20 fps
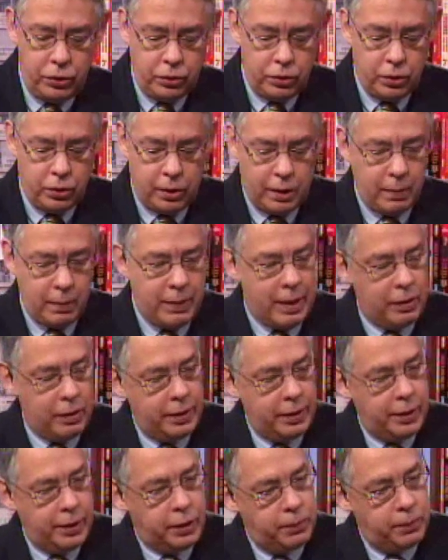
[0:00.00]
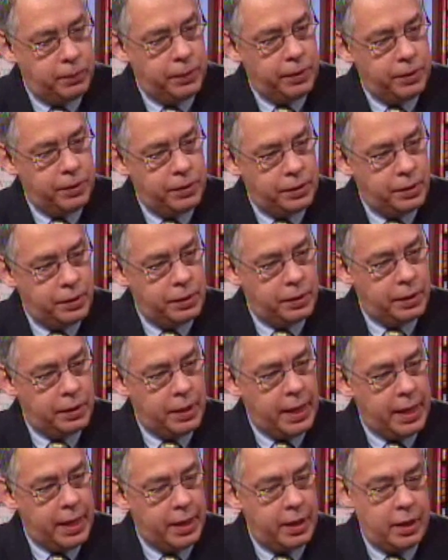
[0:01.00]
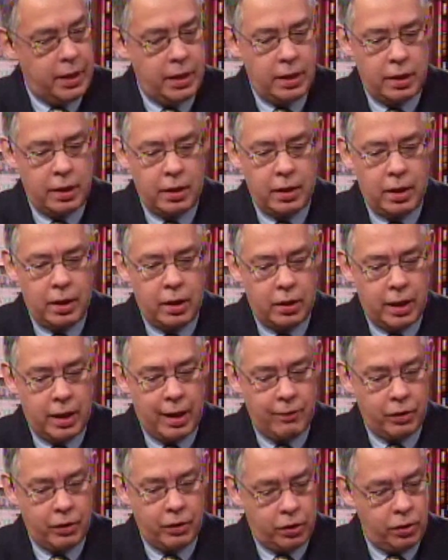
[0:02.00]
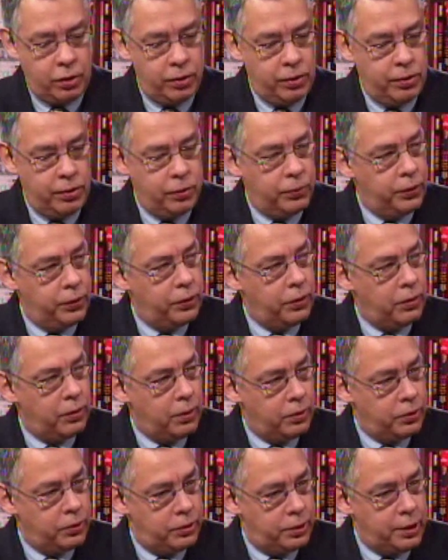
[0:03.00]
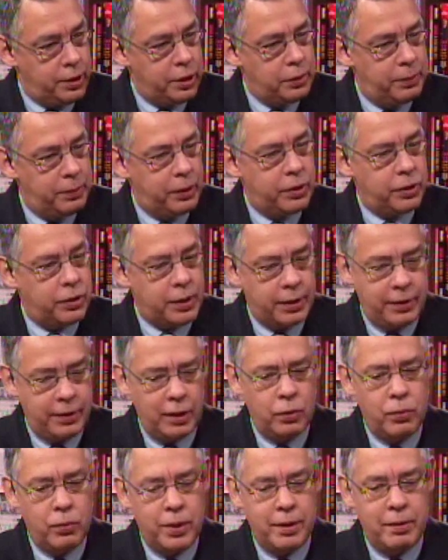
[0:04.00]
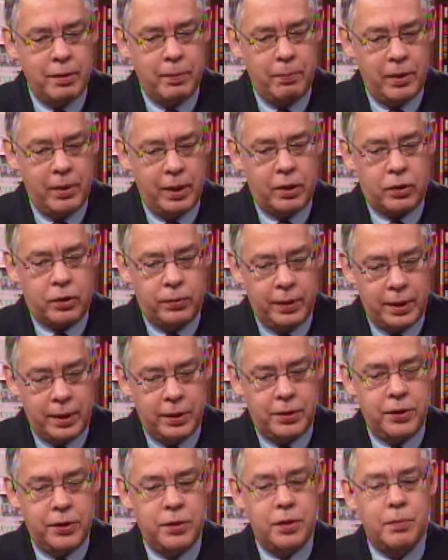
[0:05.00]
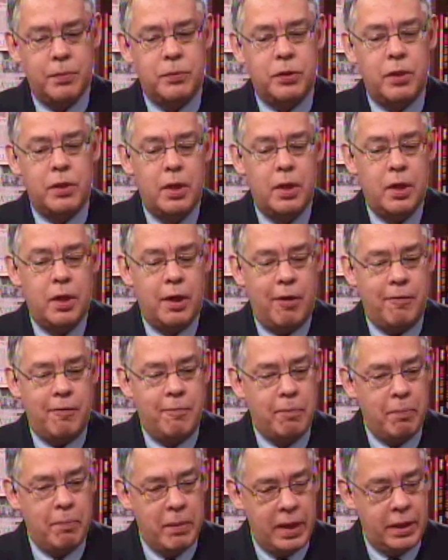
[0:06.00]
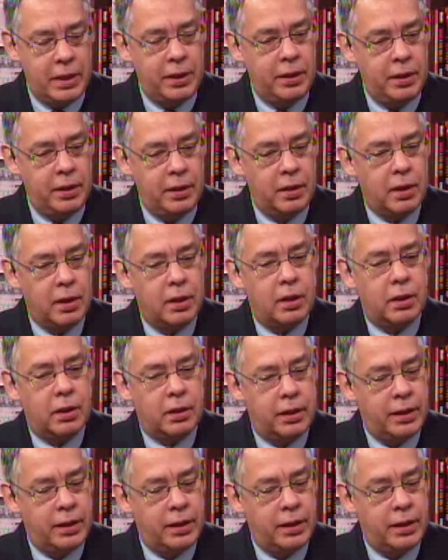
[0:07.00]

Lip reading: could you talk about the experiences that have occurred with your own sons? Because I think one of the big criticisms of many